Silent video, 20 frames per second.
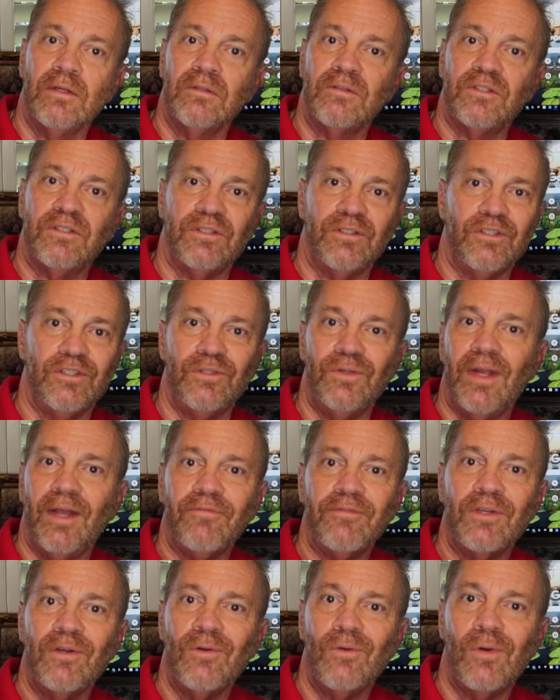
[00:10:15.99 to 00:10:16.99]
should you
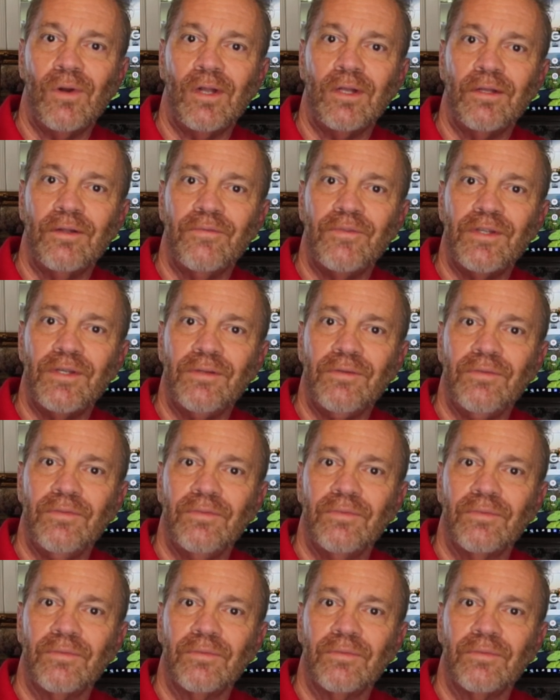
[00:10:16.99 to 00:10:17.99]
have to know all of this?